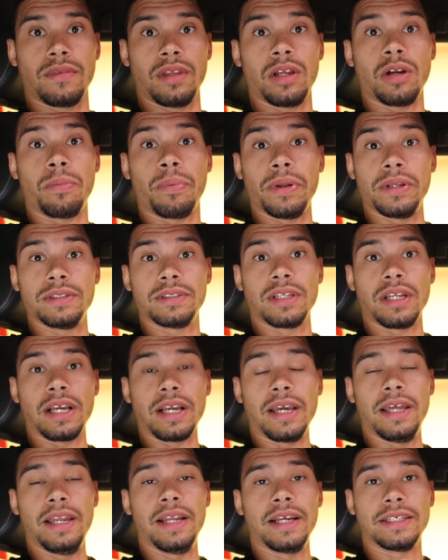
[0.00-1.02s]
an
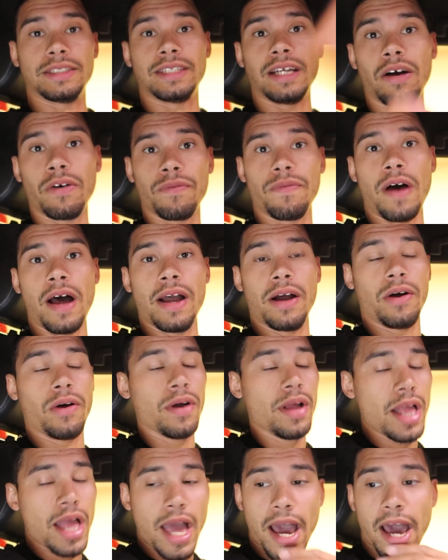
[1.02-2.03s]
Excel file.
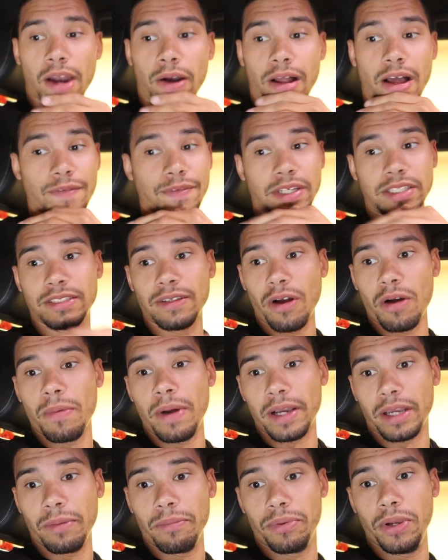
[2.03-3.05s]
I don't have Excel on
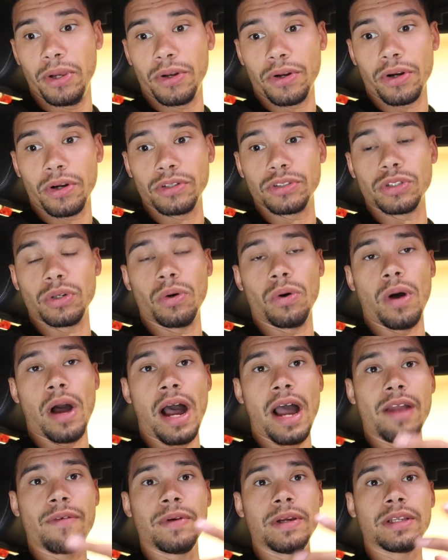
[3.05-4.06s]
my computer, so
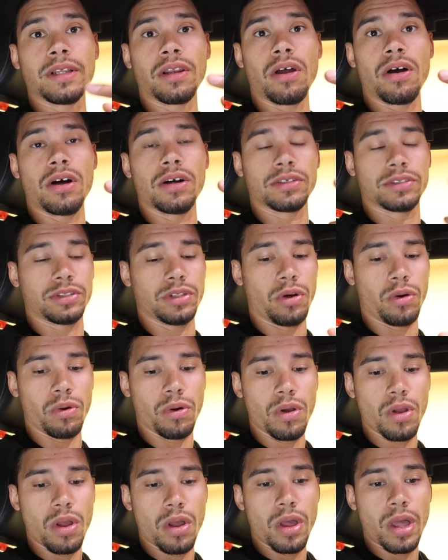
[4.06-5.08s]
I read the log. So
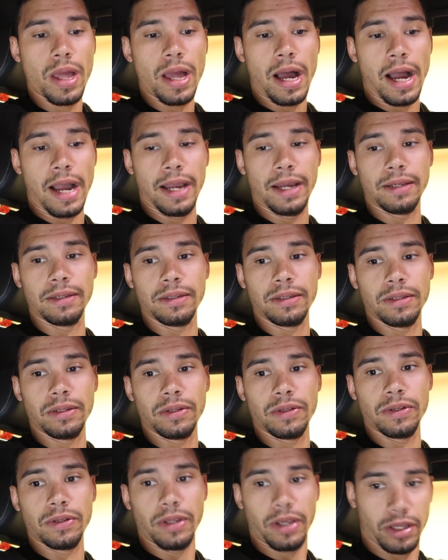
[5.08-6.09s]

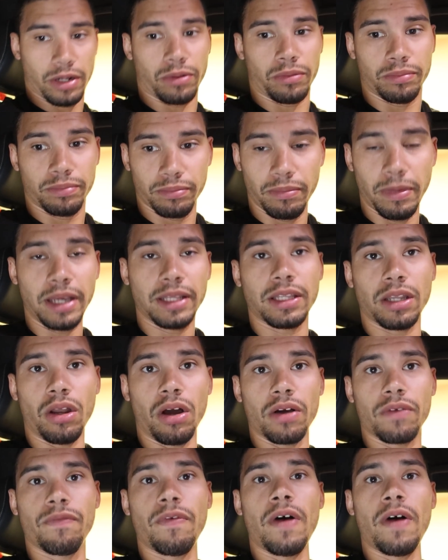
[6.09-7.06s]
it'll make the log